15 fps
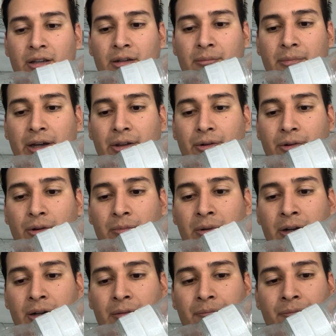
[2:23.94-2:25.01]

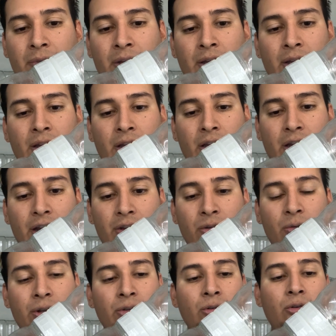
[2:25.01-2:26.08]
BioCoupler. You
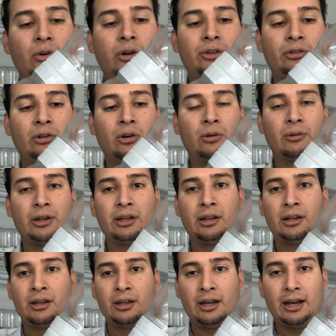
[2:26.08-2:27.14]
want to go slowly.
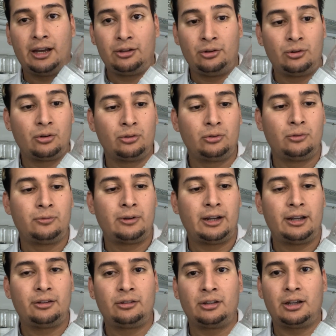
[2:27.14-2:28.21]
You go too
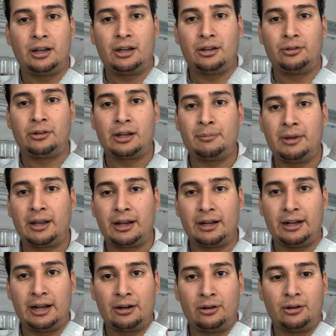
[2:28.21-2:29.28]
fast, you can make
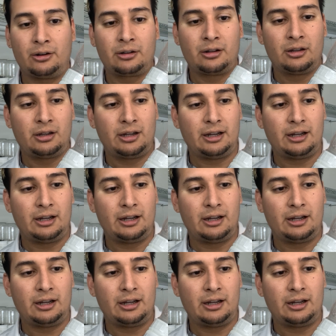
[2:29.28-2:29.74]
an airlock,